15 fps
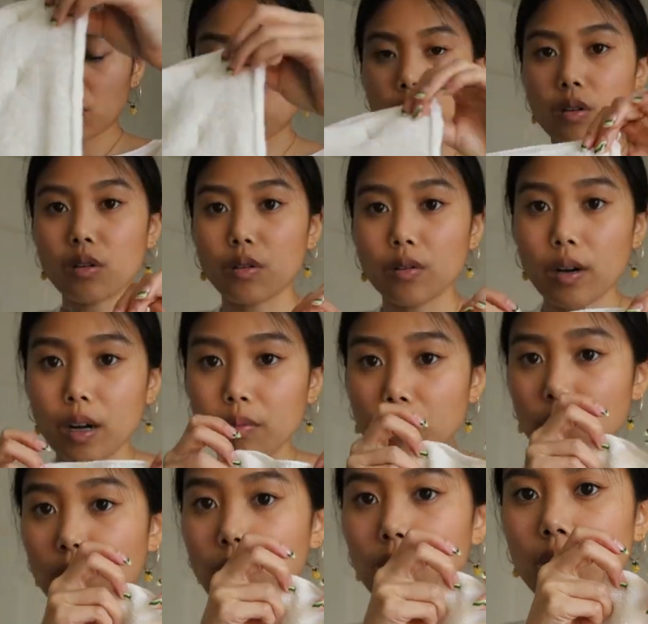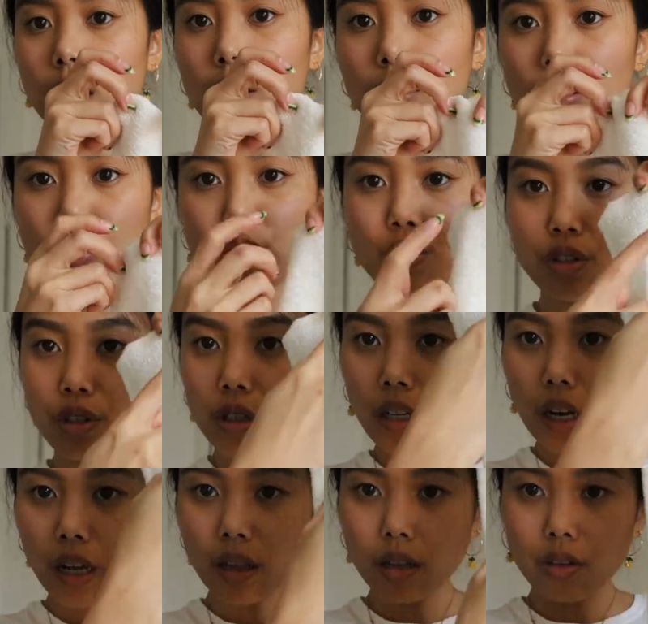so I'm just going to take it to the
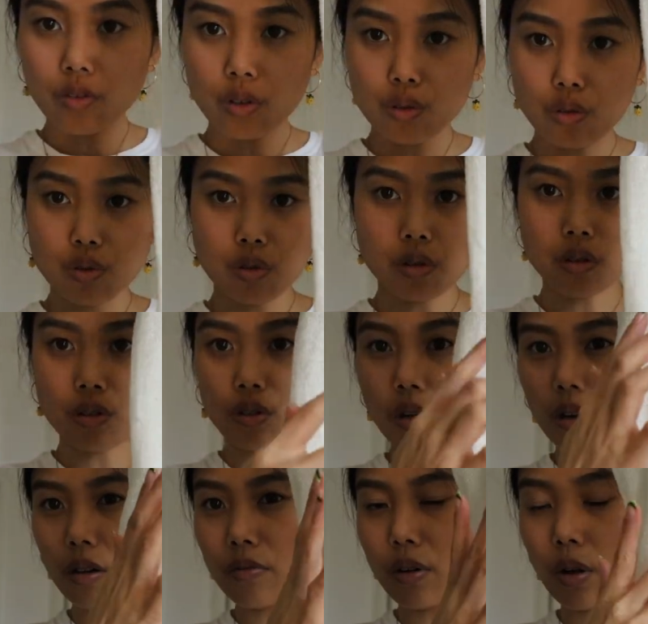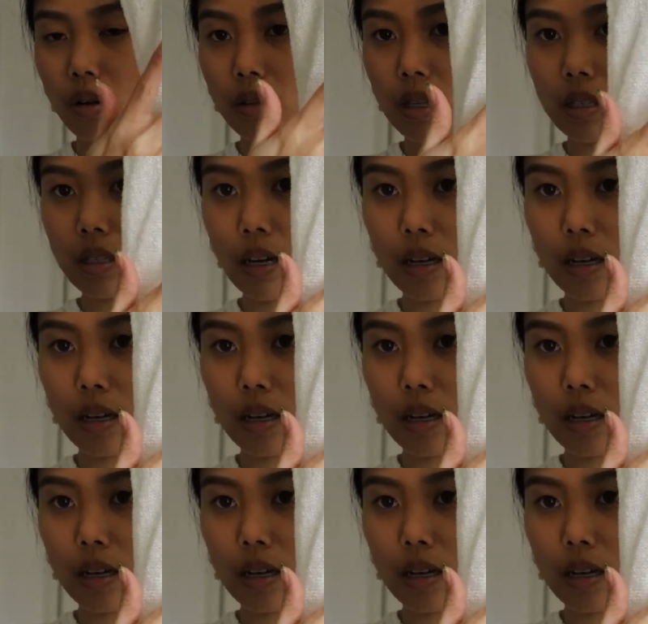serger and then just serge off all this